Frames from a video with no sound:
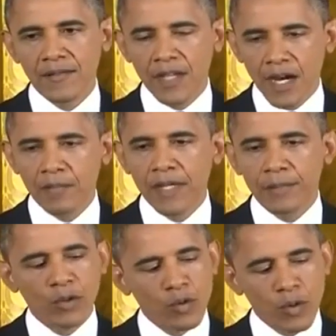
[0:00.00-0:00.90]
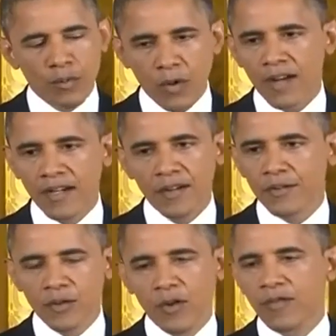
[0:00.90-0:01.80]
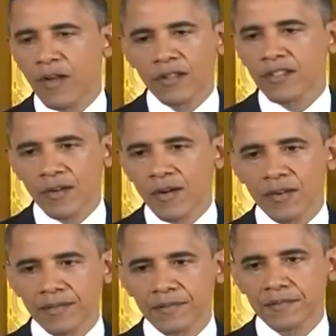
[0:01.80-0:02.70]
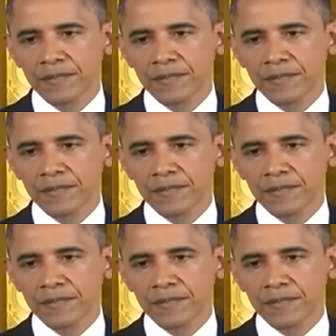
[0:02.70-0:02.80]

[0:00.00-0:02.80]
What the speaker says: young people who are brought here through no fault of their own,